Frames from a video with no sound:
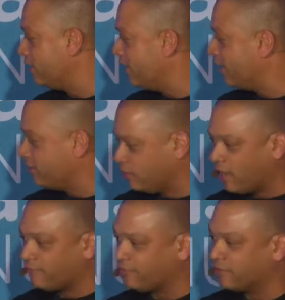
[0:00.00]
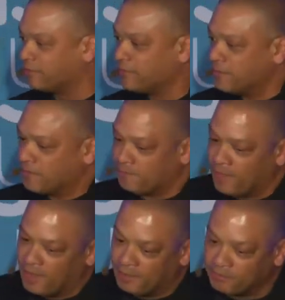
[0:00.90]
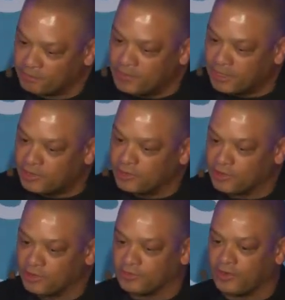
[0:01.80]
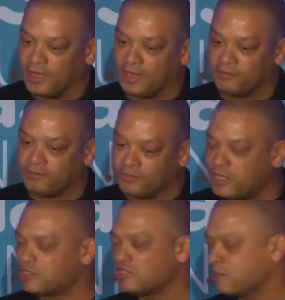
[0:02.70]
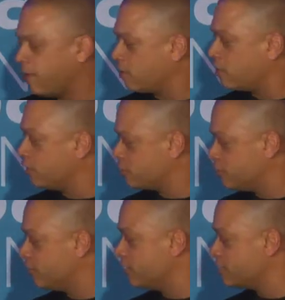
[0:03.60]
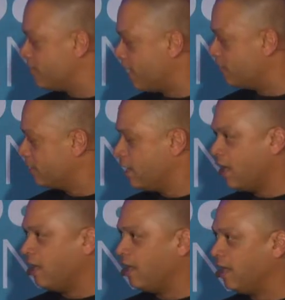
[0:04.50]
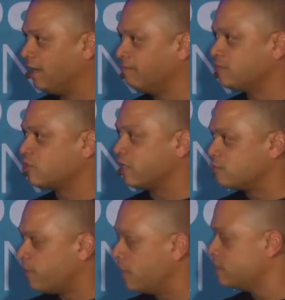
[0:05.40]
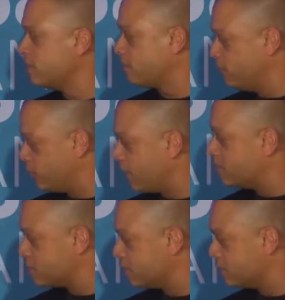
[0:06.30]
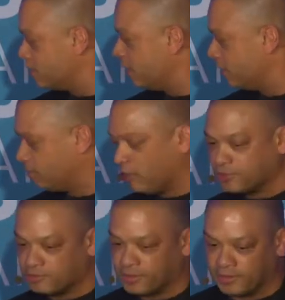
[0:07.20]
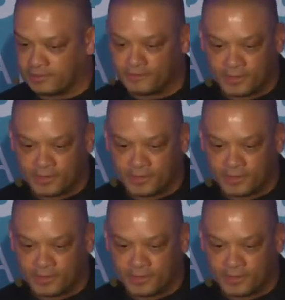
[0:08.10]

Uh, you have to um, pick your, uh, it's just about culture and it's about uh, transparency communication um, ultimately.